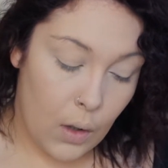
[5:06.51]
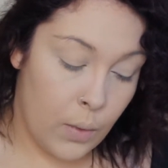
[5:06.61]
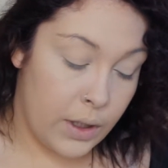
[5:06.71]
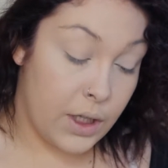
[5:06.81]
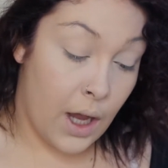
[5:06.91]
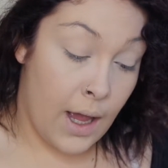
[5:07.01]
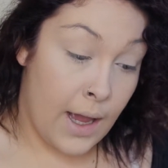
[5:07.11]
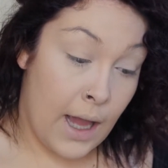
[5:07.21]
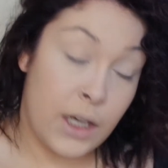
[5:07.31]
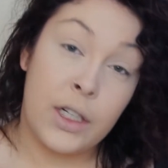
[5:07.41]
which
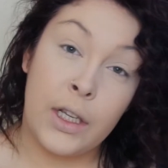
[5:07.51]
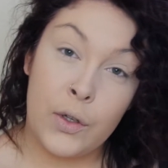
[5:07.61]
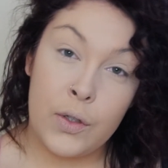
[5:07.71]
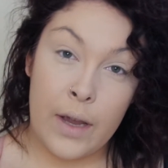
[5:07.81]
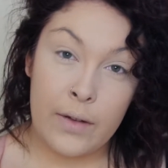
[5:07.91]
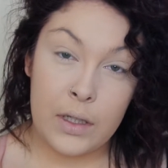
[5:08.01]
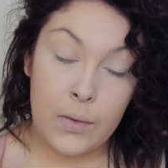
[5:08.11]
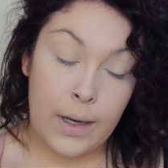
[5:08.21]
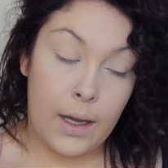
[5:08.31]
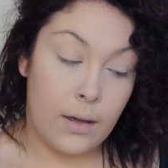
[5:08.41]
I actually use every
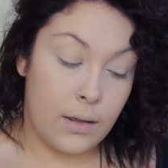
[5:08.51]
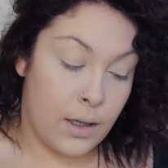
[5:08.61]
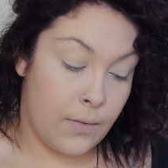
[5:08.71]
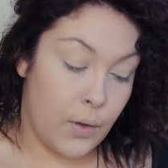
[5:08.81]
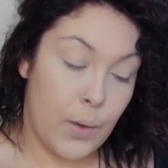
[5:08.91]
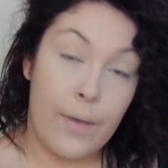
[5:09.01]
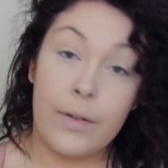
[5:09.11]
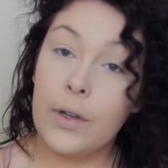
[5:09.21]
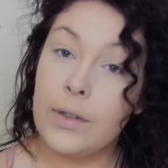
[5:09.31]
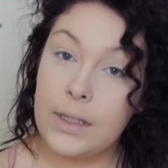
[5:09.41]
single day, if you
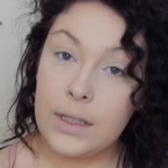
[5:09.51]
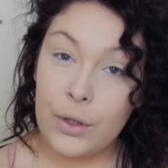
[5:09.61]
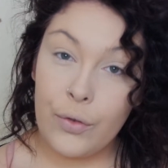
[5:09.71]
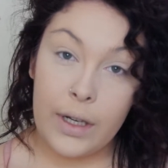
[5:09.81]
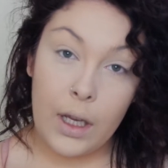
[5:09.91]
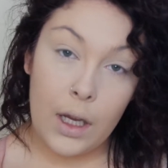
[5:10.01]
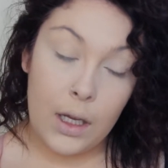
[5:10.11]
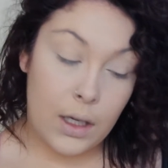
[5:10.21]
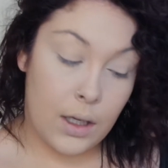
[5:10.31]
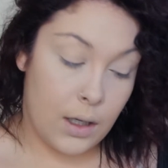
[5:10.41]
haven't noticed already.
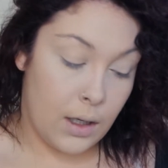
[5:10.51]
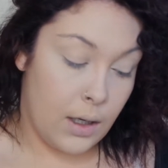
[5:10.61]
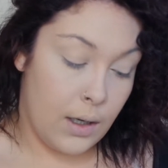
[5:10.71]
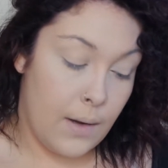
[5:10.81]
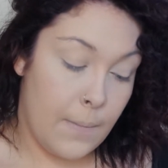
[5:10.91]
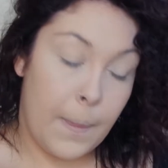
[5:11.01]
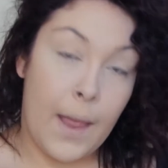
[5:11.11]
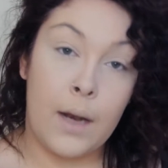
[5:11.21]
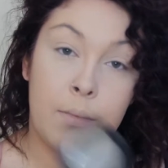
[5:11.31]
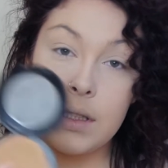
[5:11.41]

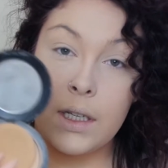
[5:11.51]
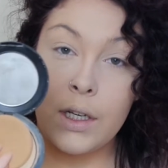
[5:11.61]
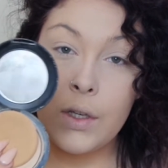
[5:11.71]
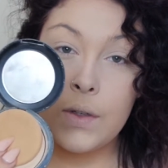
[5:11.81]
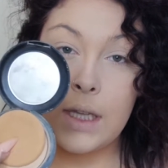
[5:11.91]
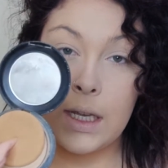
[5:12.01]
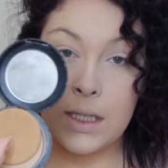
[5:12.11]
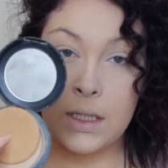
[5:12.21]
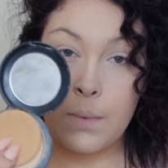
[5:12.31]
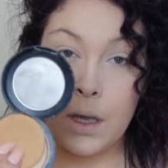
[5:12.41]
And I'm just going to use like
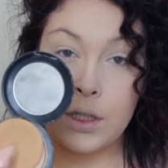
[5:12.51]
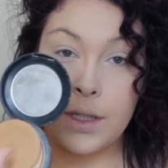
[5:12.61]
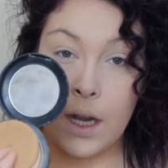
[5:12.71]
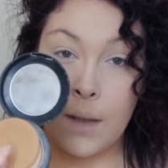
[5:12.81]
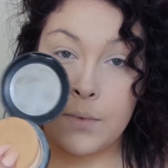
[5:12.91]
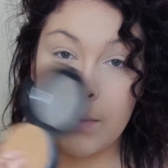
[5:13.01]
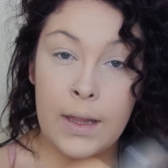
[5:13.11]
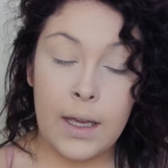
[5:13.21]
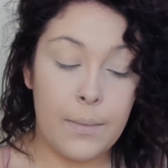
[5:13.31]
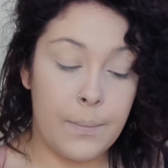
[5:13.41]
the sponge that comes with
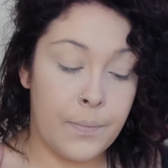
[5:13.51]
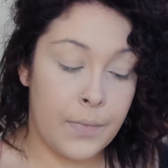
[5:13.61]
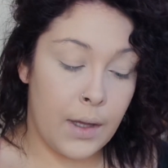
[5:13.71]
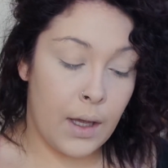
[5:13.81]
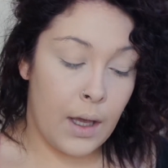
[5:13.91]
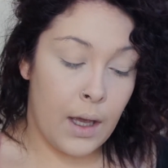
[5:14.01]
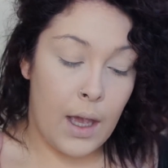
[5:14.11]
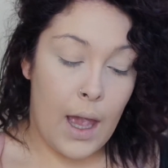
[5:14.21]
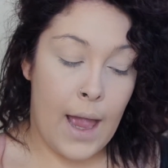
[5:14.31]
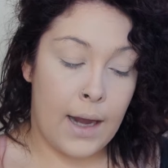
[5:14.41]
it,
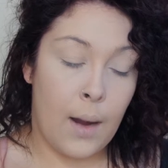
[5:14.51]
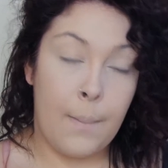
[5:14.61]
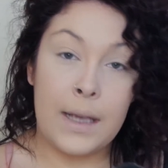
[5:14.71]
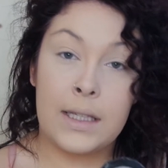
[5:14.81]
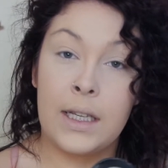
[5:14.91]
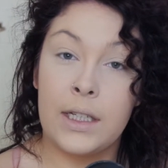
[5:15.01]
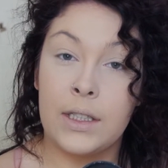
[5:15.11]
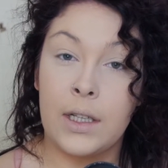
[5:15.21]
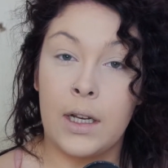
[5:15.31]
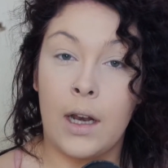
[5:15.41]
and I'm basically
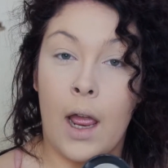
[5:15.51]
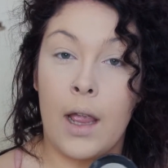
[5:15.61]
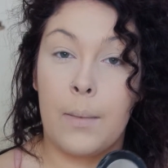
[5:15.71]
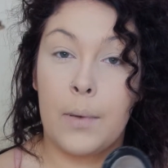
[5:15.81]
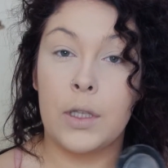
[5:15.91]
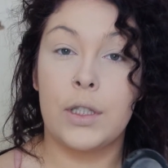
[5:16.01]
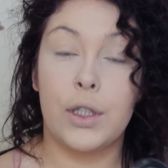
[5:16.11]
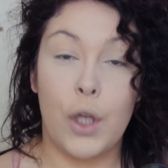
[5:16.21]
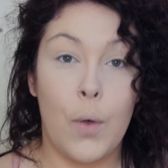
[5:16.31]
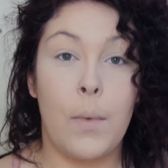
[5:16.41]
just going to like put
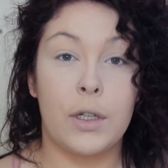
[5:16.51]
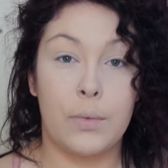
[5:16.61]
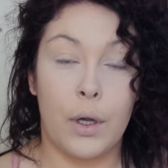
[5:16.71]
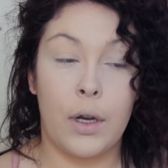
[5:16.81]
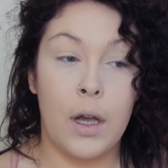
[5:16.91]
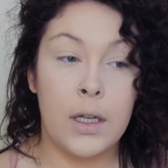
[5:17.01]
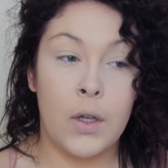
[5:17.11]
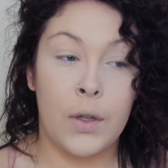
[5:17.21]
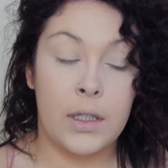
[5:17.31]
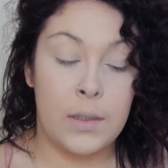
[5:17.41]
so much product
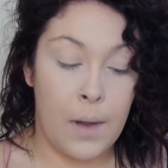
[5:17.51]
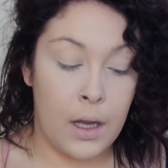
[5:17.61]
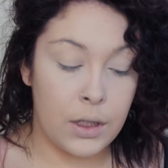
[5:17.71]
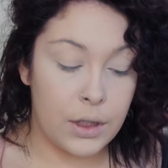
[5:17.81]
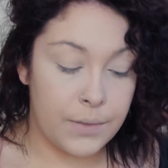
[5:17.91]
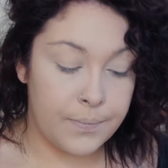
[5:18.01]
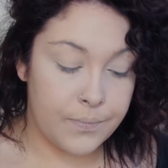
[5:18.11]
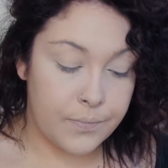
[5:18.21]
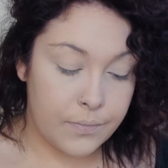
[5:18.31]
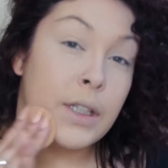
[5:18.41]
on the sponge,
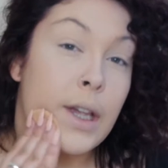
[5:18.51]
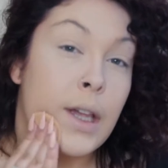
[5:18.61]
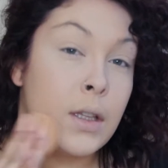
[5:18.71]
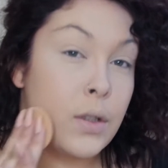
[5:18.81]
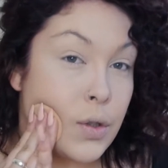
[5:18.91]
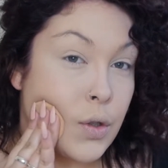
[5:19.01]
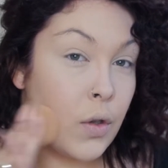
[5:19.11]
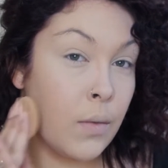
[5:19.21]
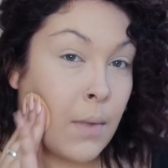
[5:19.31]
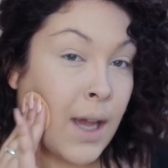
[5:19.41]
push it
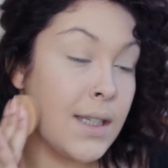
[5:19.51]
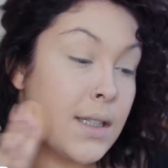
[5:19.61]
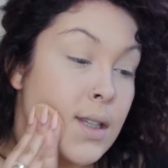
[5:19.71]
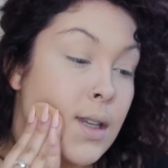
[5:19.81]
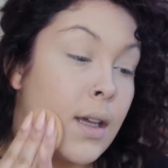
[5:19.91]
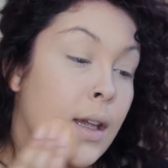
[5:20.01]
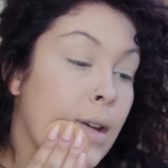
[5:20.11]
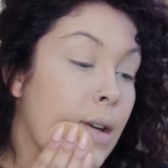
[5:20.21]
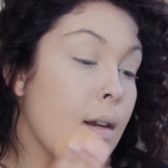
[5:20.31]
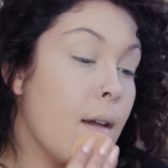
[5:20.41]
into my
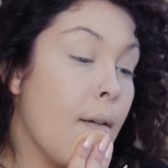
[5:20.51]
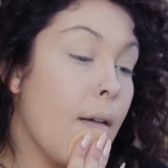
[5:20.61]
skin.